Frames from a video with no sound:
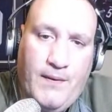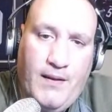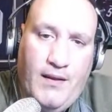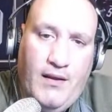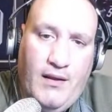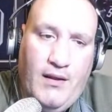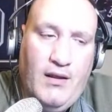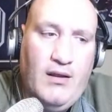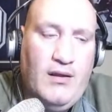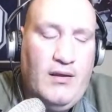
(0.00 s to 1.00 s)
Yeah, I
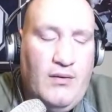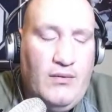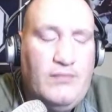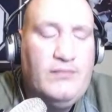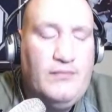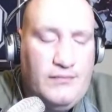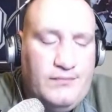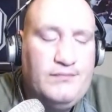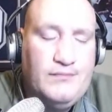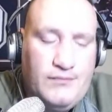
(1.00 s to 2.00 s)
mean, I
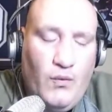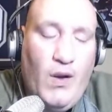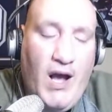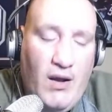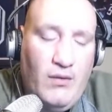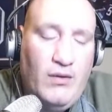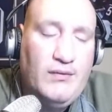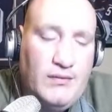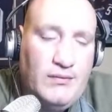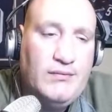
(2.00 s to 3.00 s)
don't know that he'll find
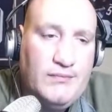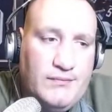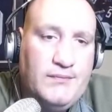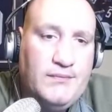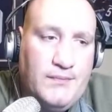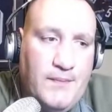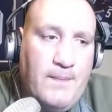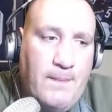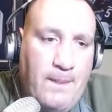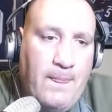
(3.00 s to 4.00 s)
a
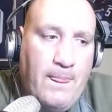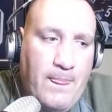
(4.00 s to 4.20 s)
better.